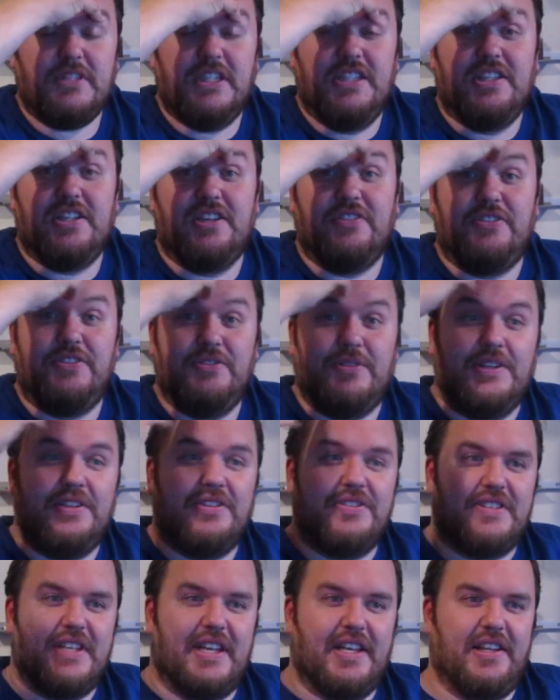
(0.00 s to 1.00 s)
and there are a few
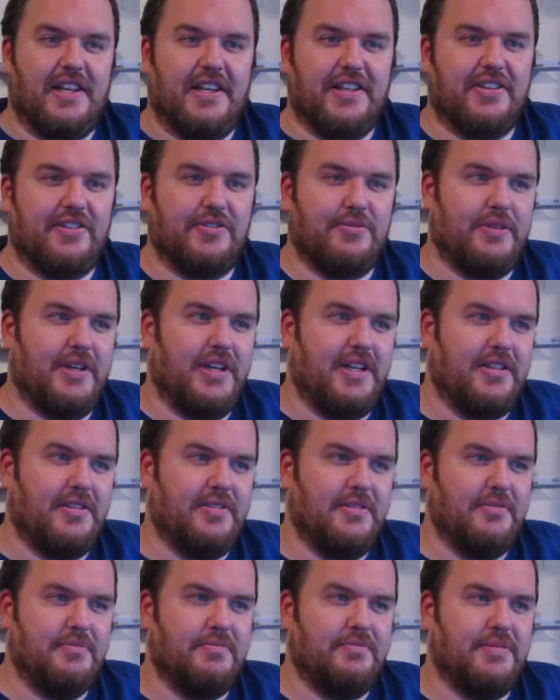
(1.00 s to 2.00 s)
others that I liked as
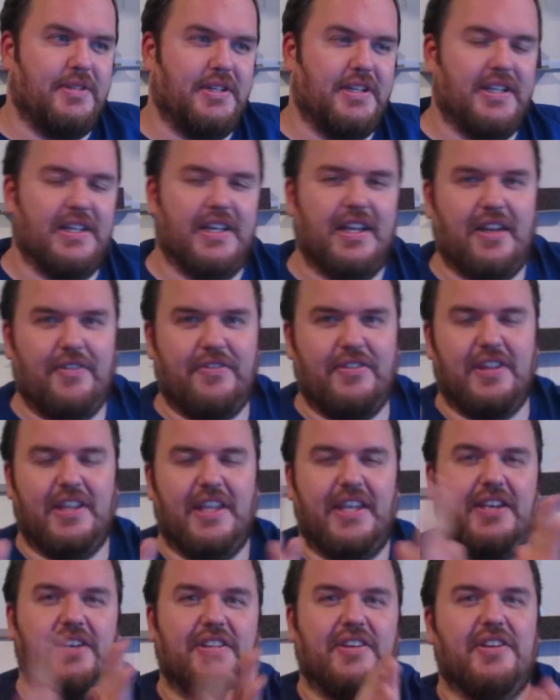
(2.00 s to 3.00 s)
well. But I feel
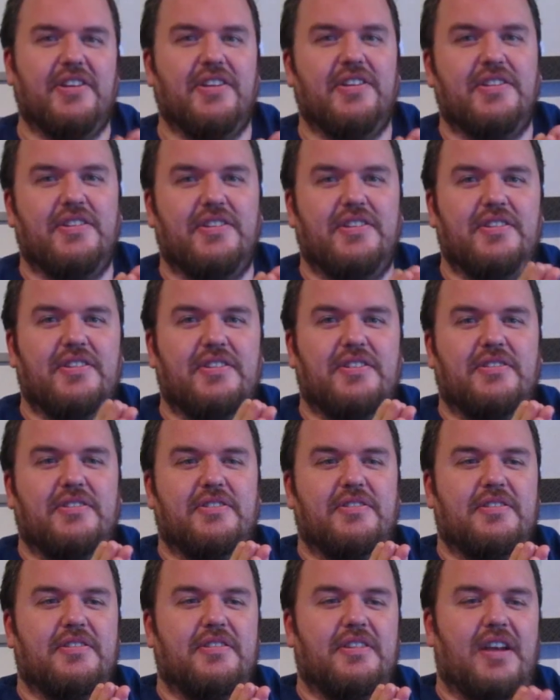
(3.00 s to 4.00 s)
like,
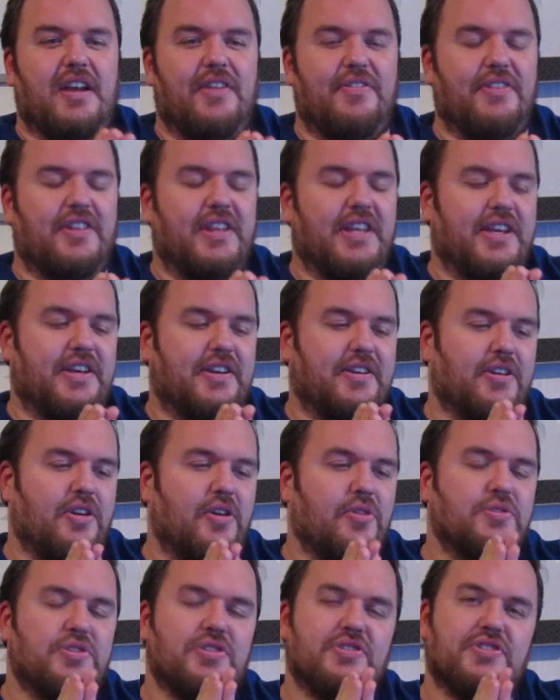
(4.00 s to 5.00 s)
I feel like
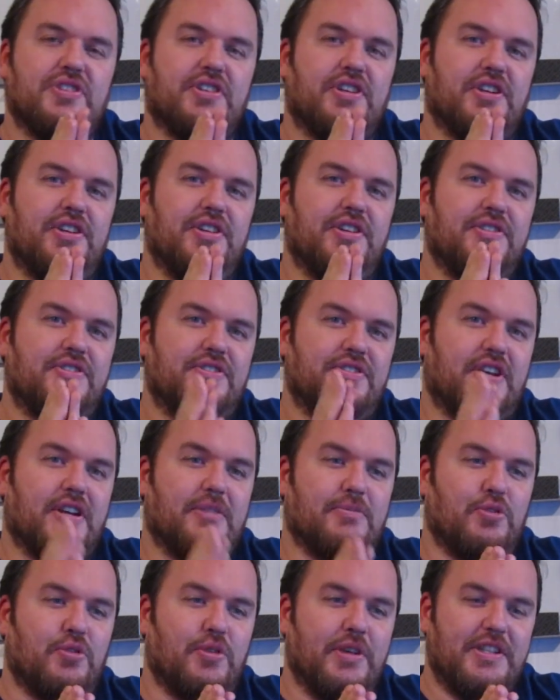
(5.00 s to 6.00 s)
Odra's a good
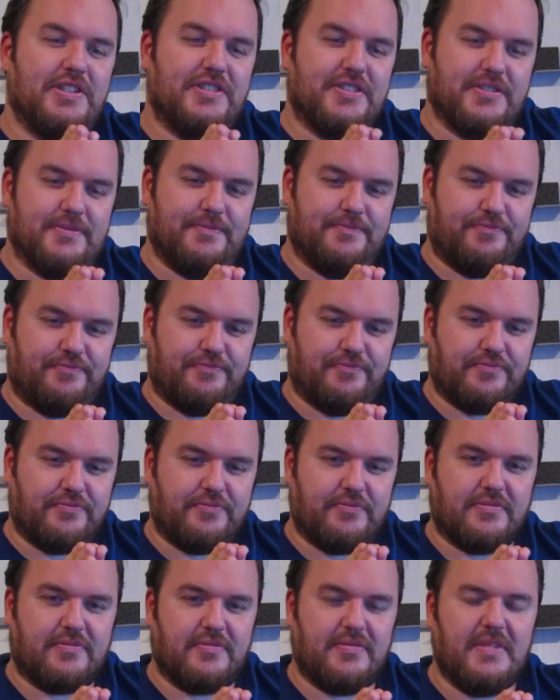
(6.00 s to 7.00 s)
start point,
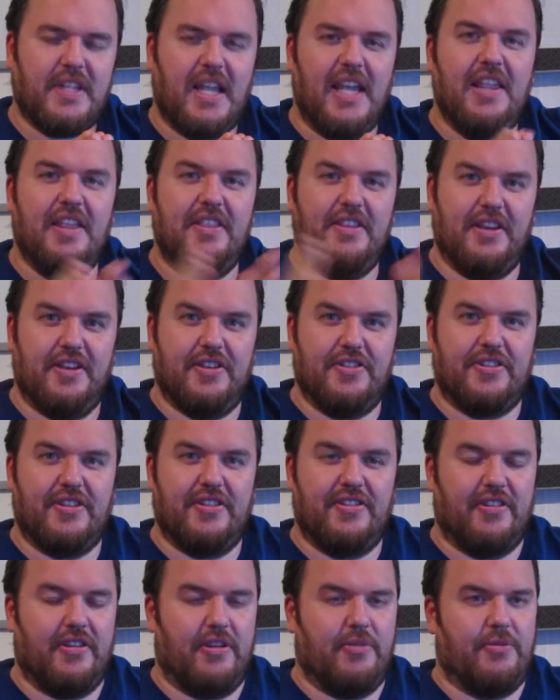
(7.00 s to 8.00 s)
and then the others
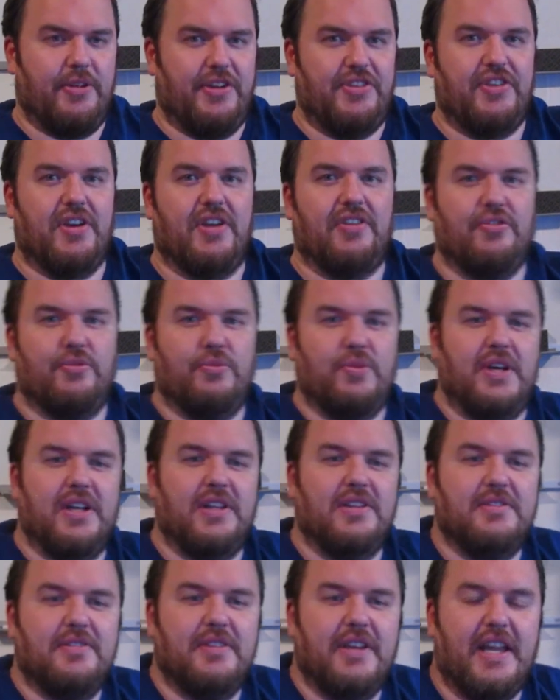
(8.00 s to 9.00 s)
can reach out as
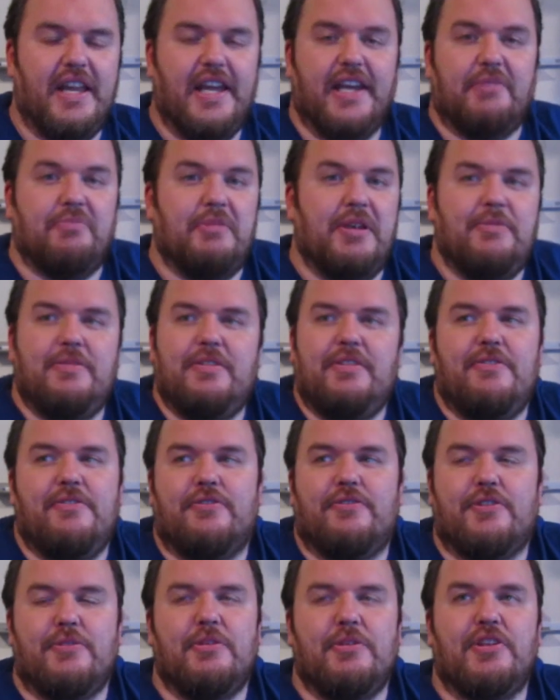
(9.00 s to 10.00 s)
well. And heck, maybe
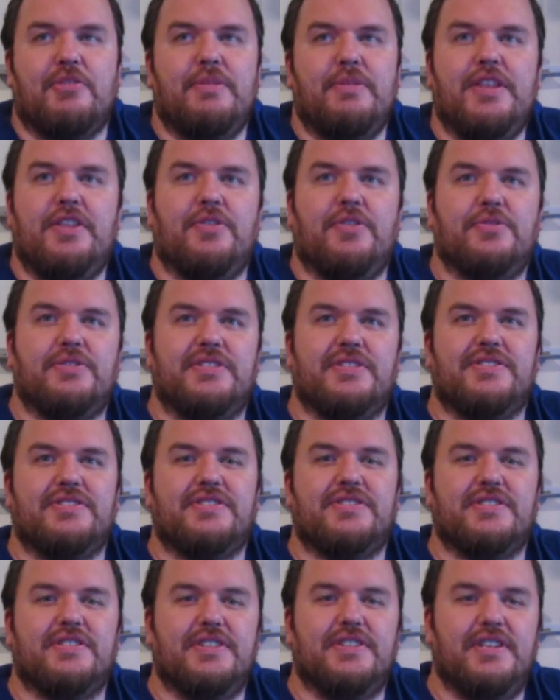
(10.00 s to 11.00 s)
even from other
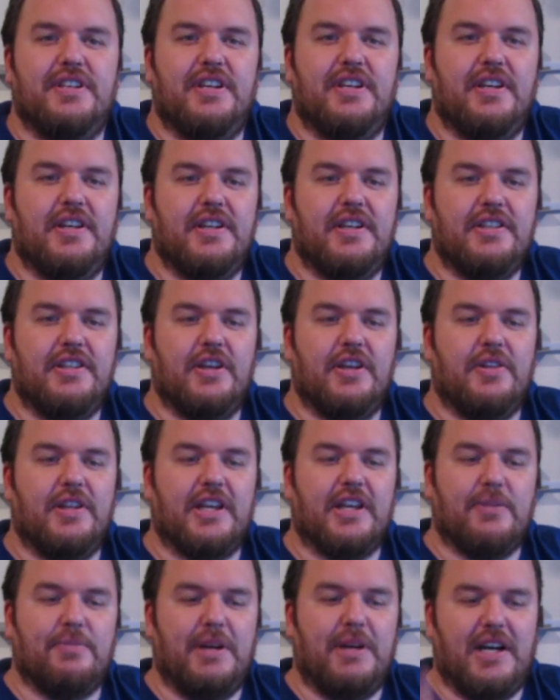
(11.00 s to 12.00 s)
mythoses you know,
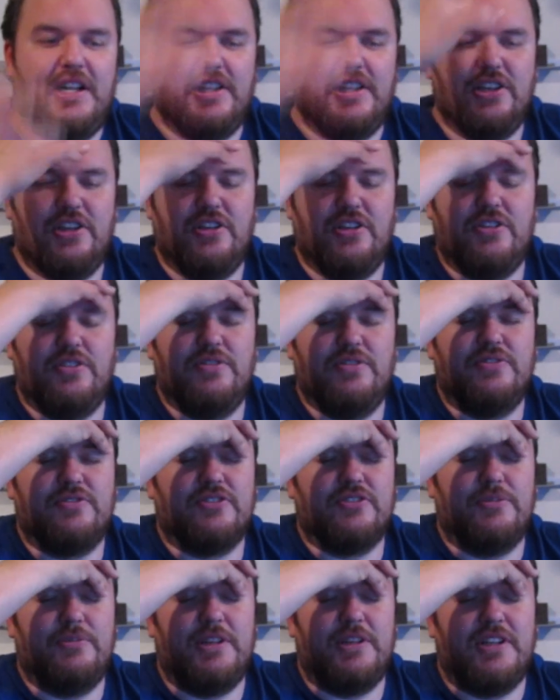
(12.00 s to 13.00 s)
like Apollo
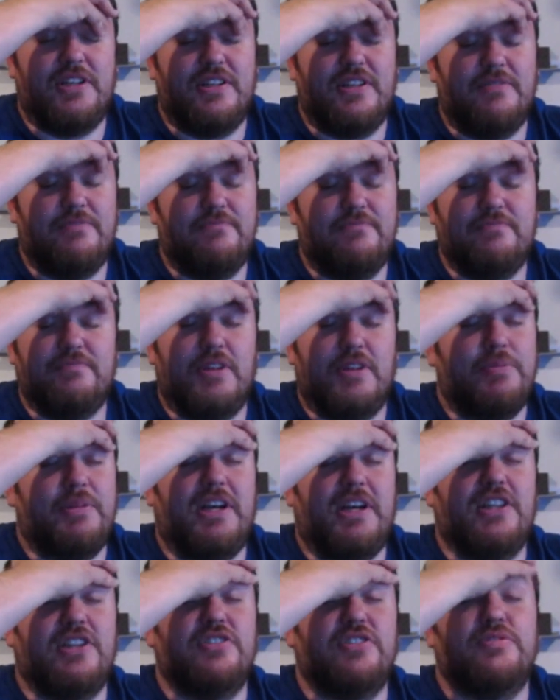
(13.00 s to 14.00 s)
from uh,
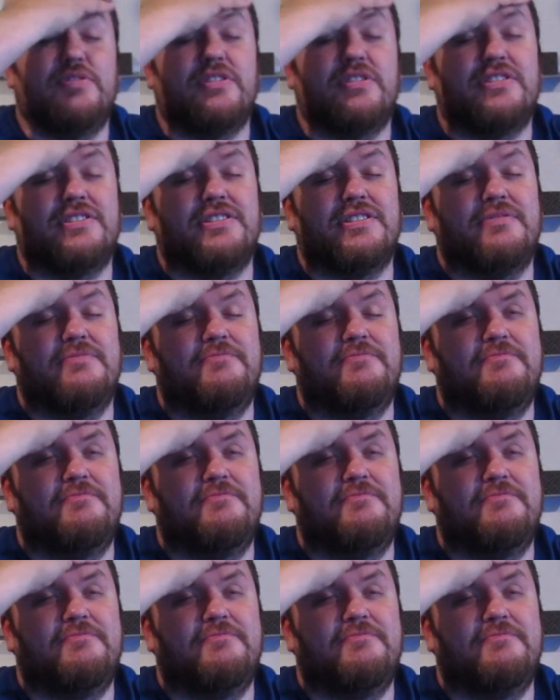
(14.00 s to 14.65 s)
Apollo or